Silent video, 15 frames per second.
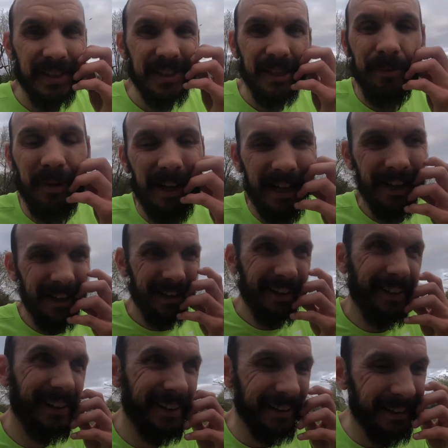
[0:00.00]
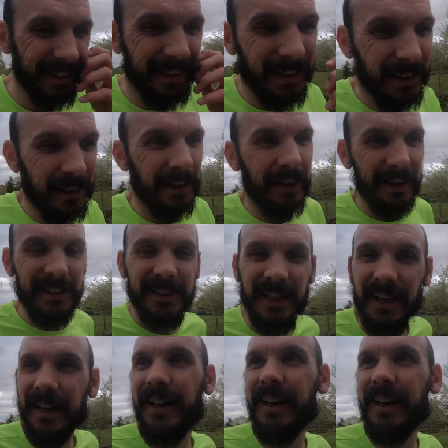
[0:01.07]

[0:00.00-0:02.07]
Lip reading: similar is